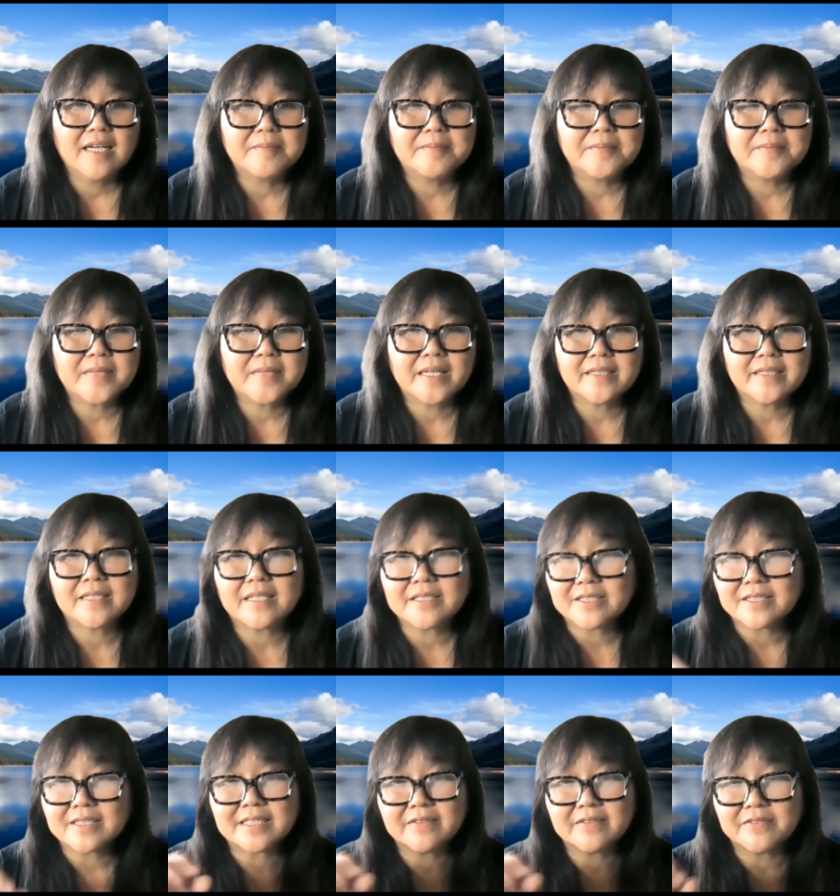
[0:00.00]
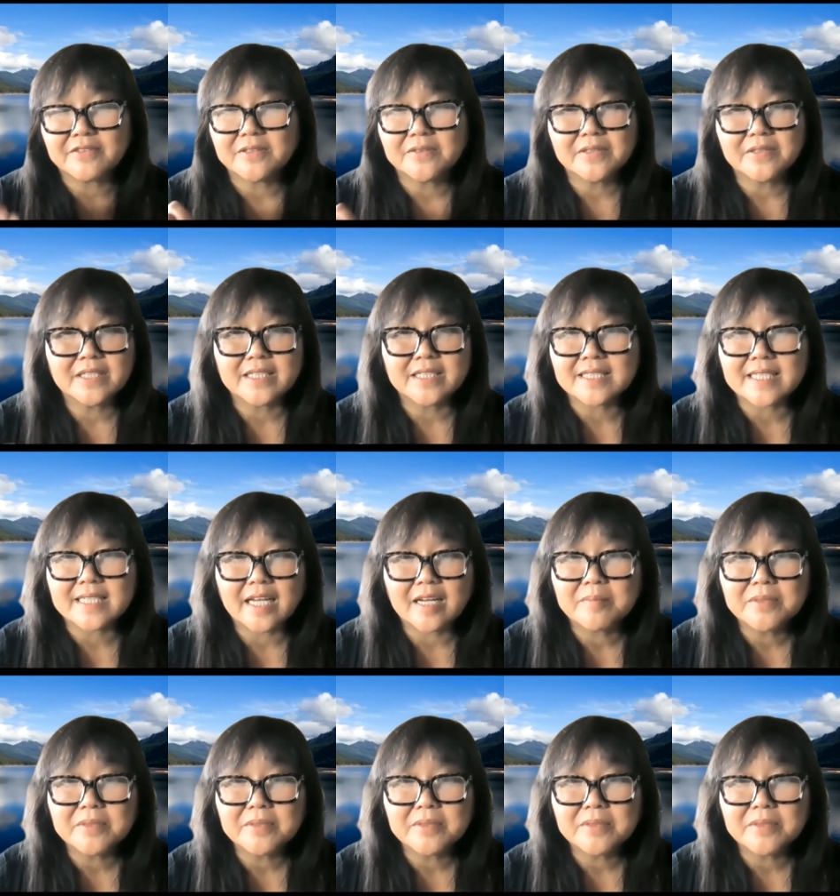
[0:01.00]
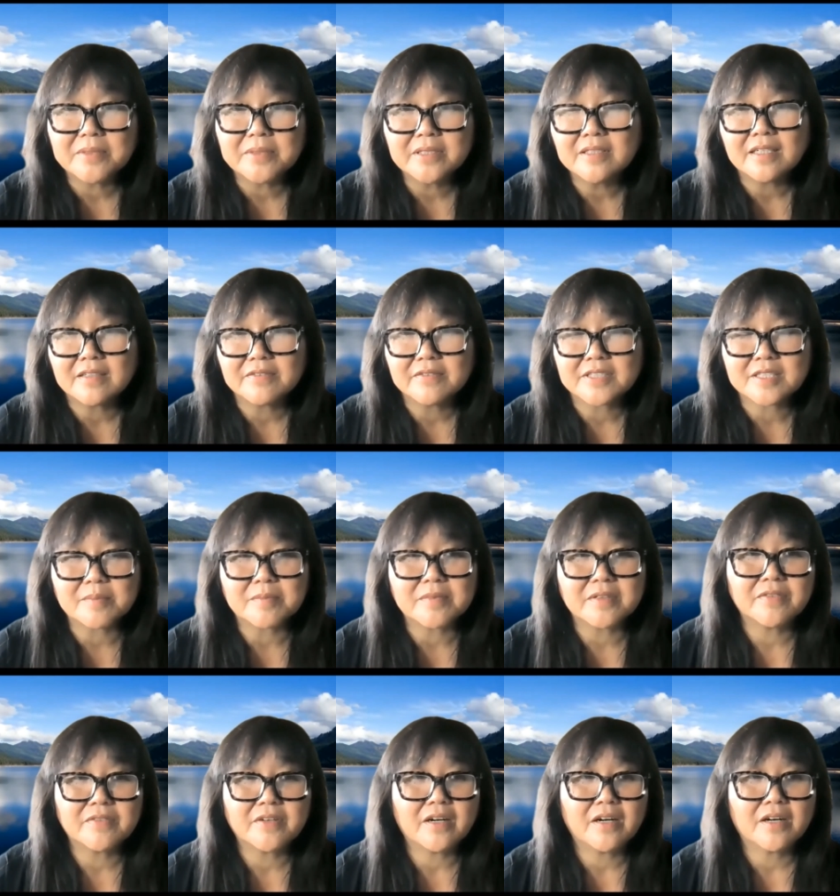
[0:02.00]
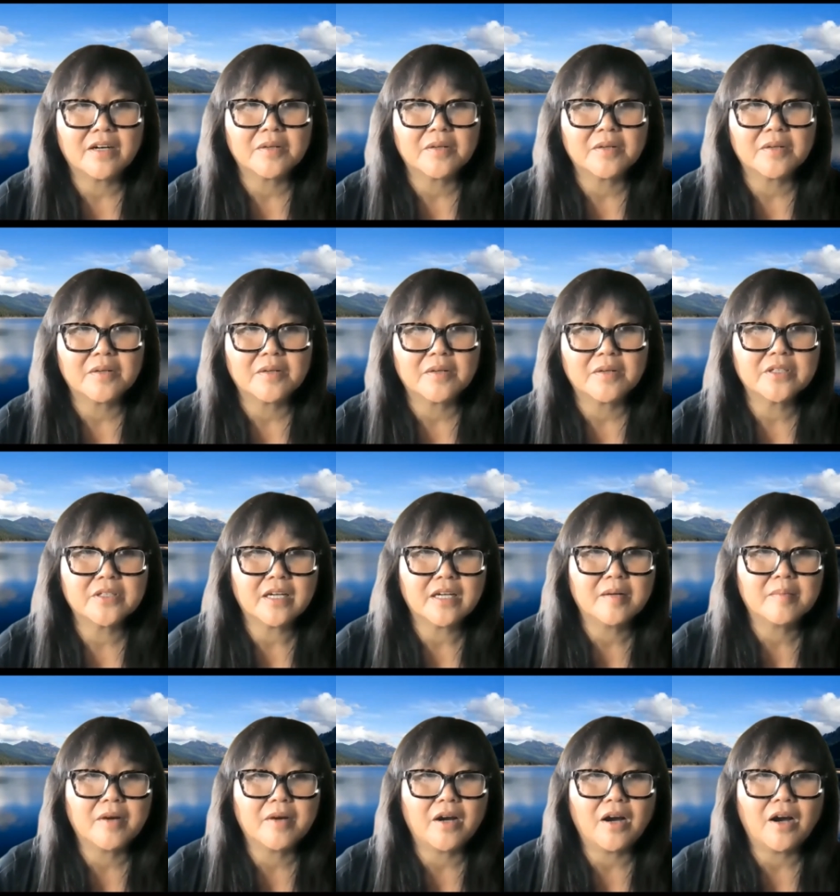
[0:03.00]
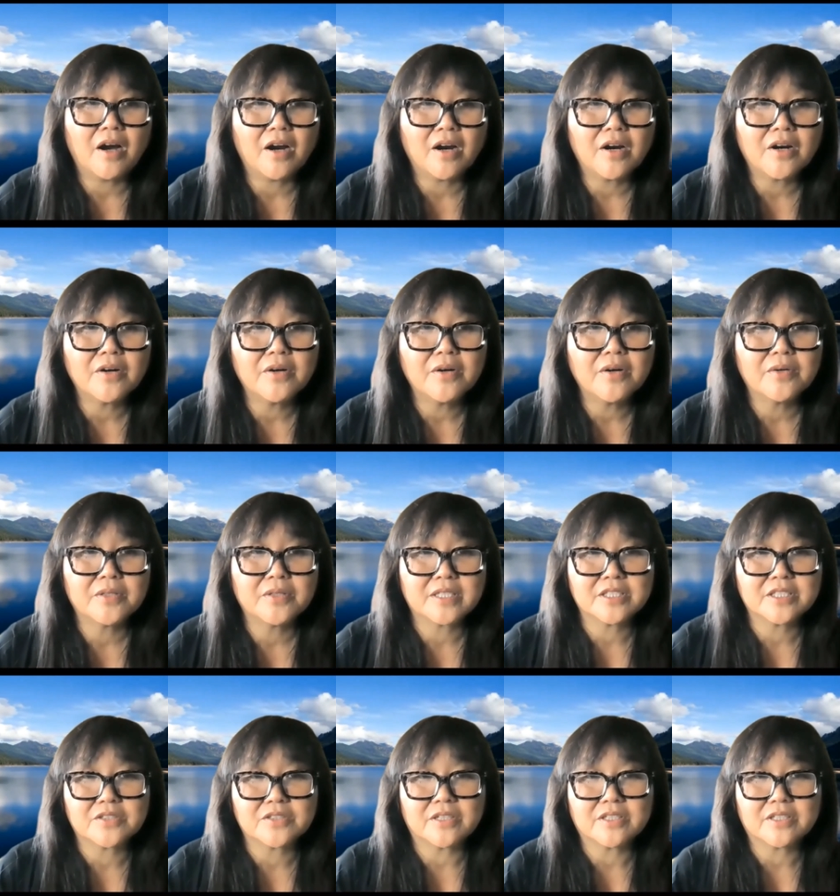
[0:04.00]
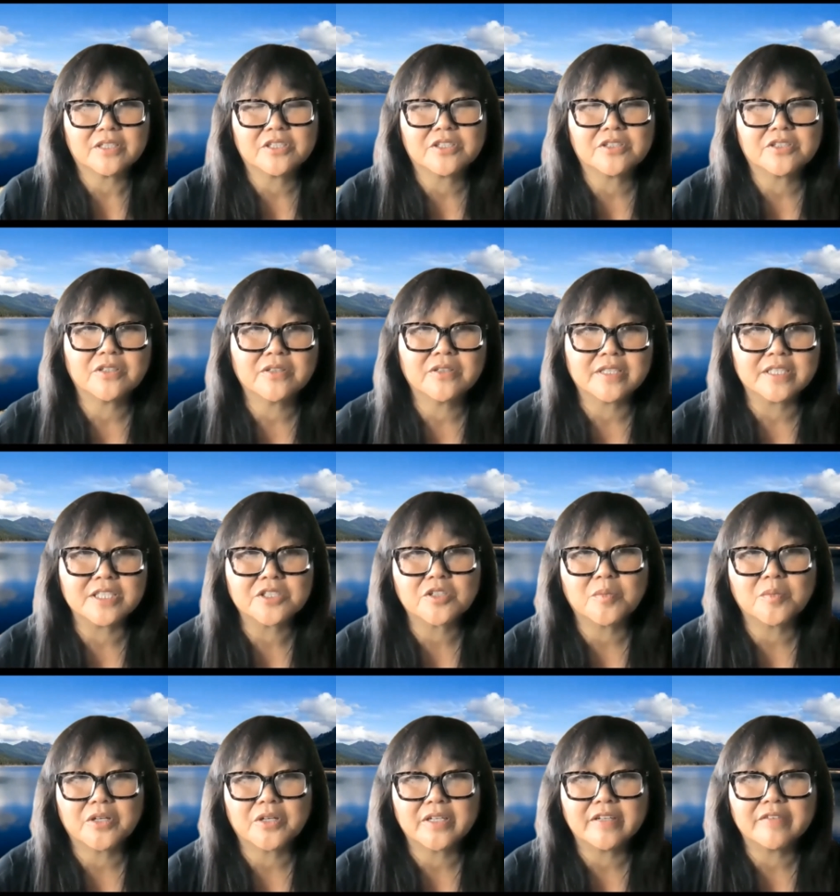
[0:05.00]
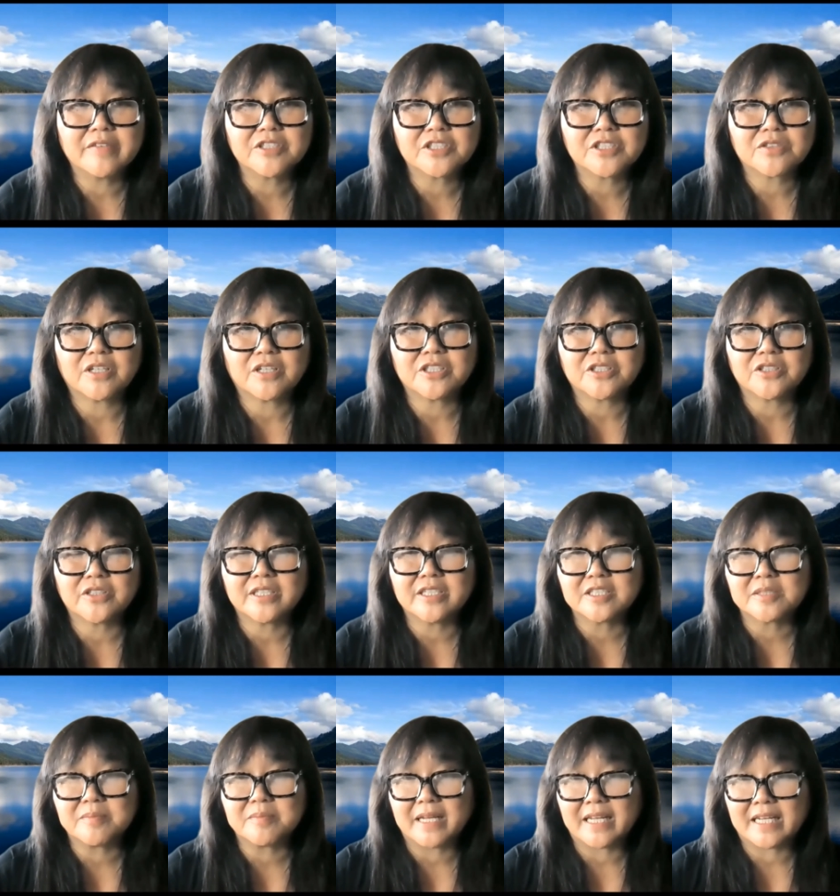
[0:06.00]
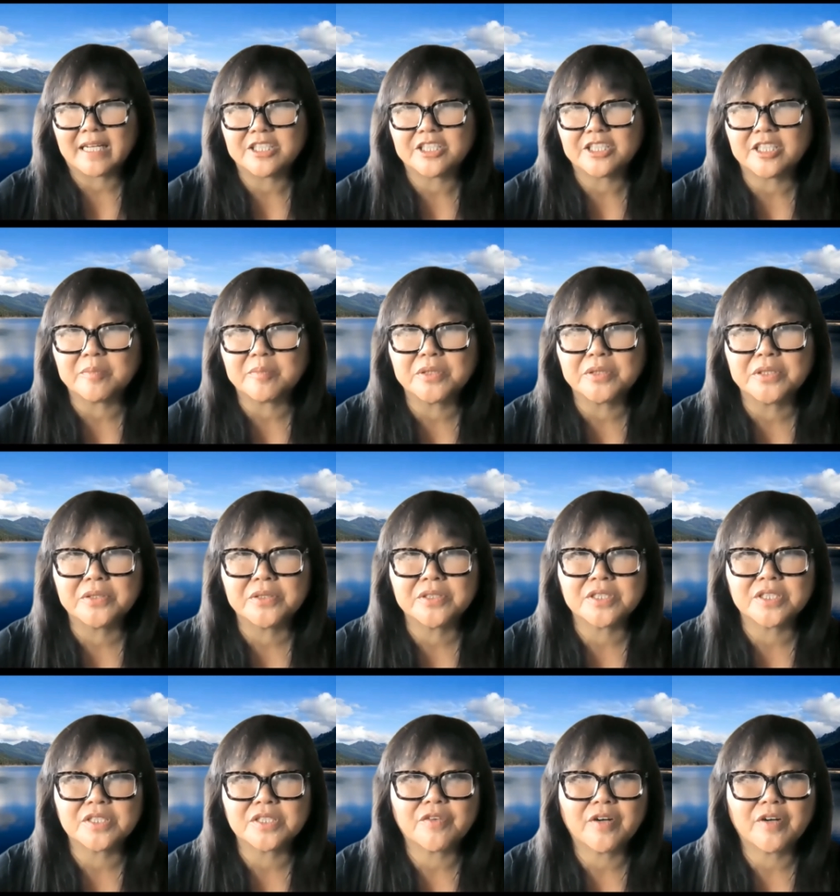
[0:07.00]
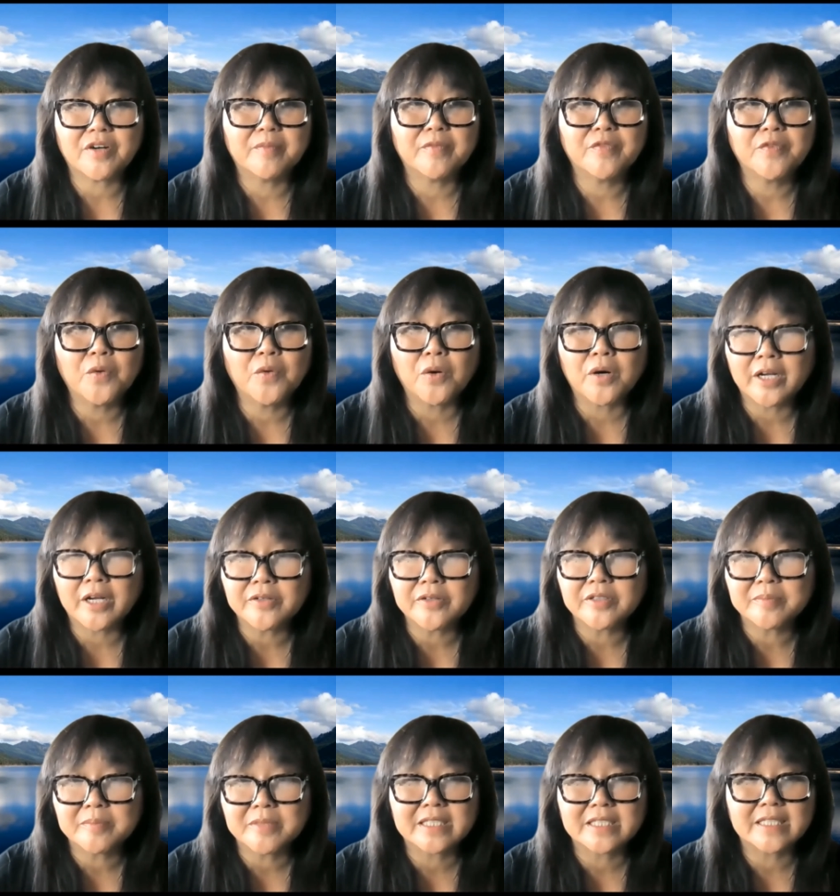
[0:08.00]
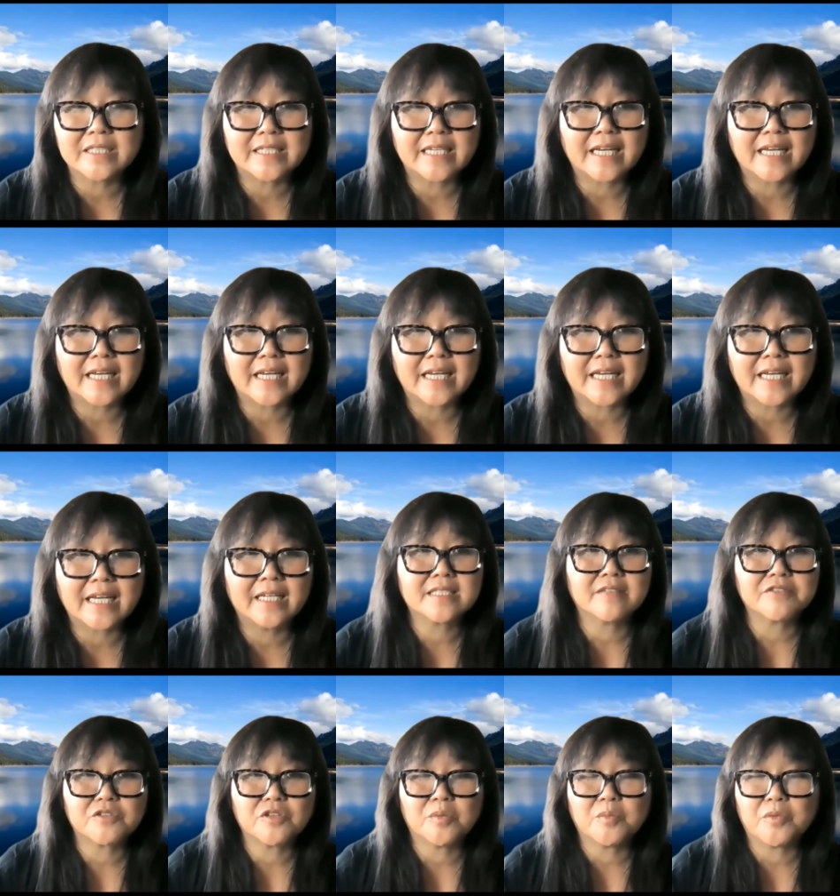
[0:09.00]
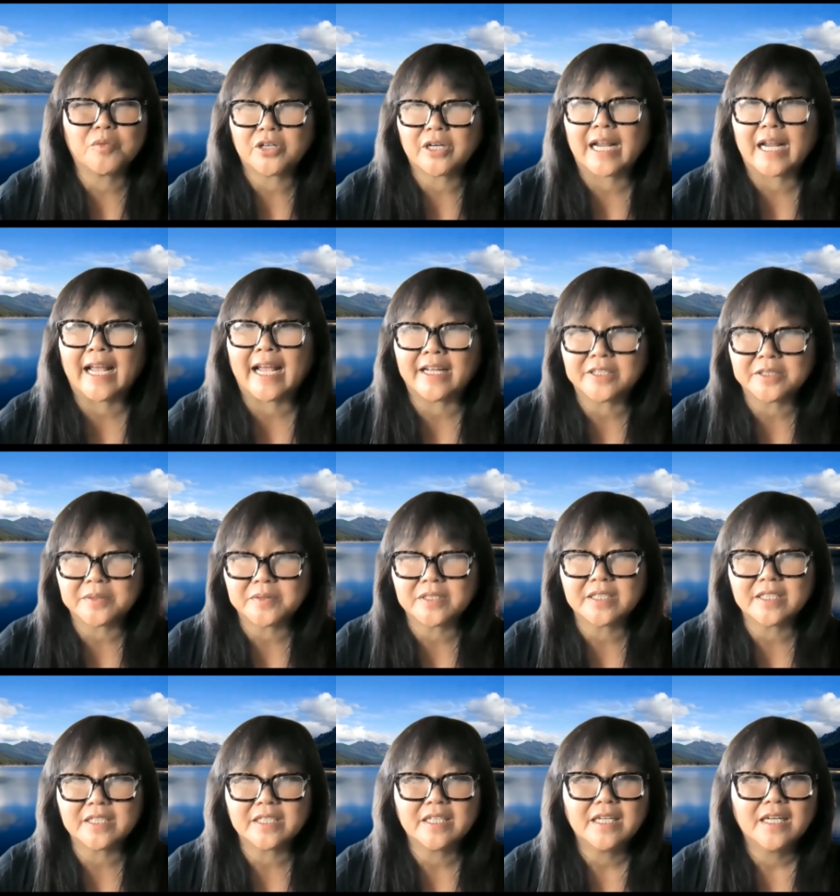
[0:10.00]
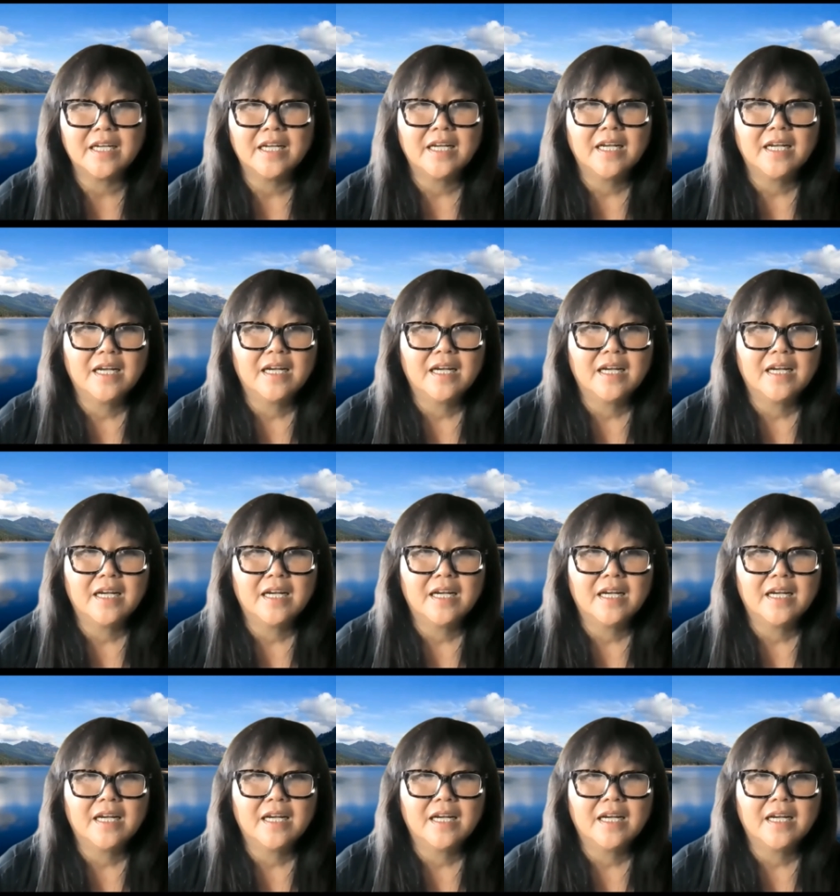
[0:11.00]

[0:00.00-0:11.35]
Um, and I'll just give you an example of some of our work. Um, our own constructed green stormwater infrastructure is managing pollutants from 400 million gallons of stormwater annually.